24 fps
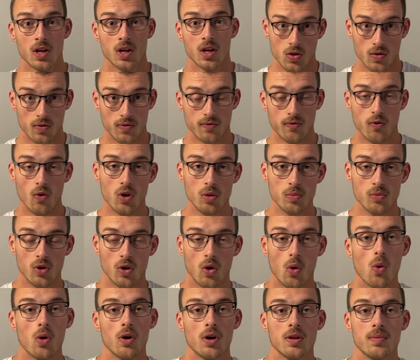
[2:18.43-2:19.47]
your form will
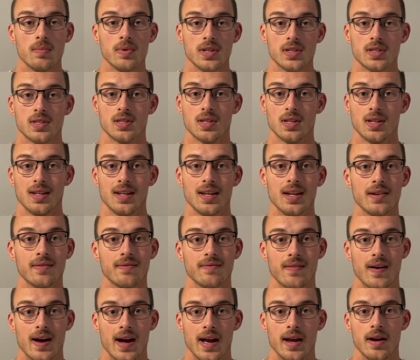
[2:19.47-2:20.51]
already be
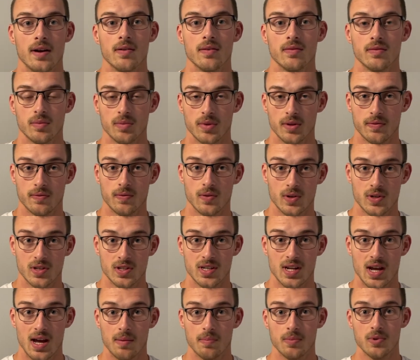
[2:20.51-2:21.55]
solidified from the first
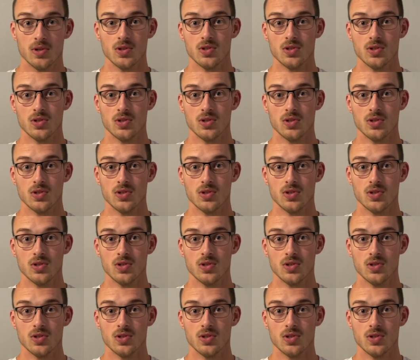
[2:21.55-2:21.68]
step.